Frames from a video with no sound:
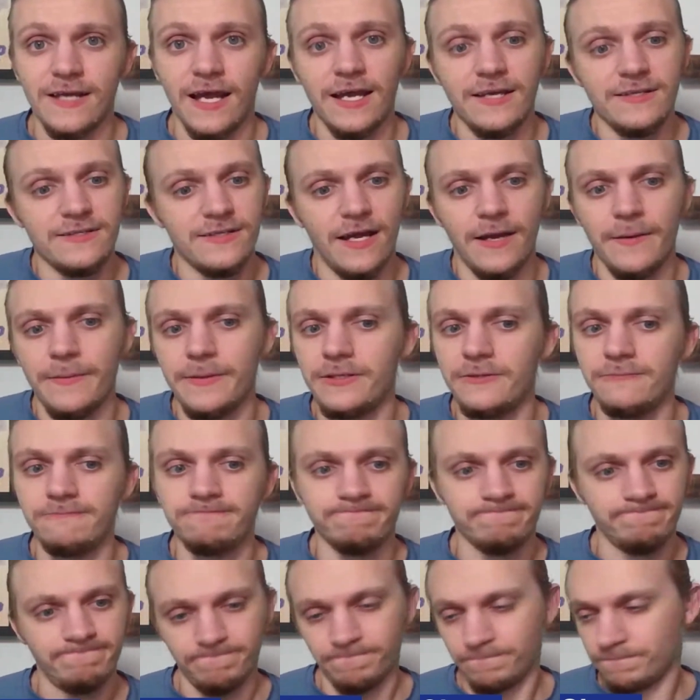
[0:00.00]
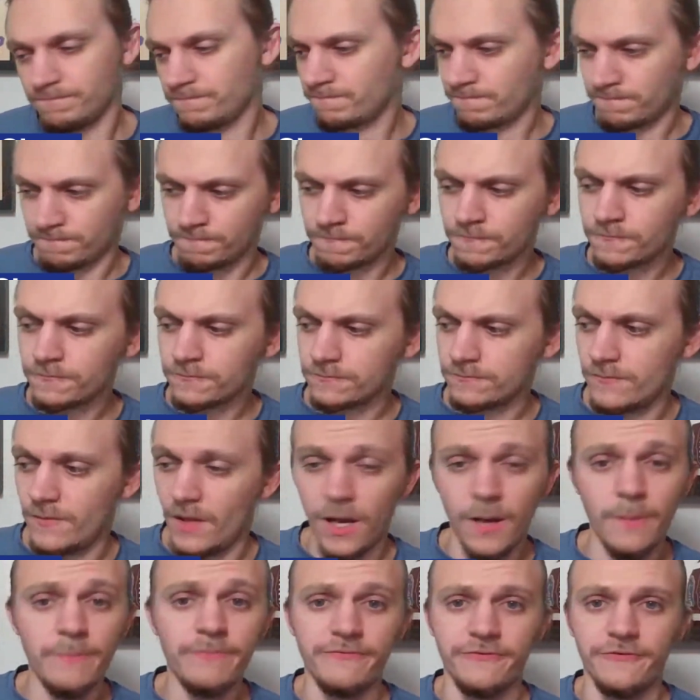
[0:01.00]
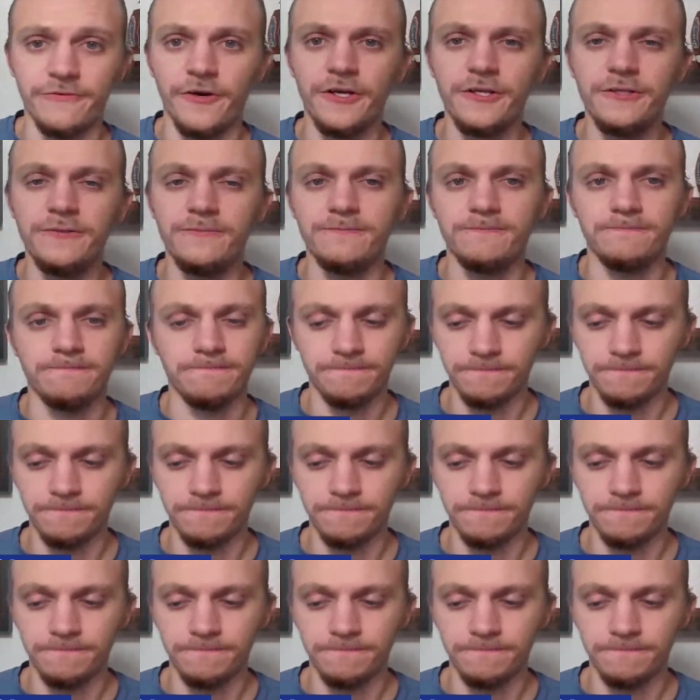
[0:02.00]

I, I mean, up front,